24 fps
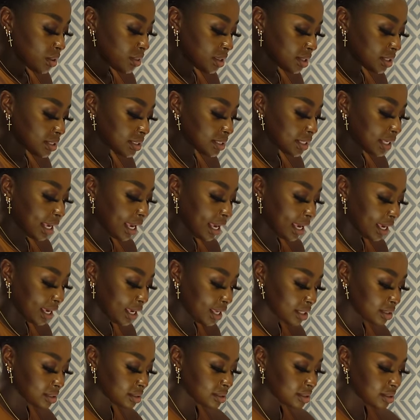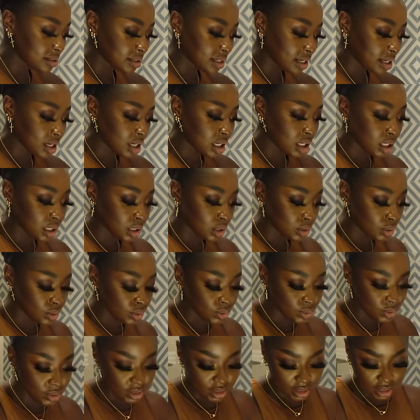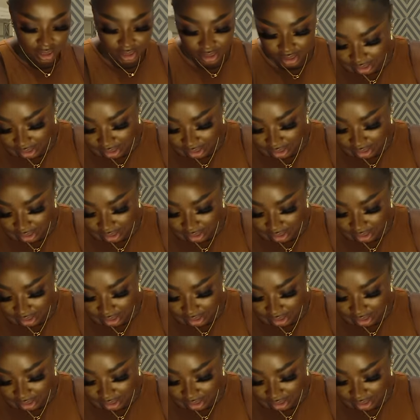this can stay closed and I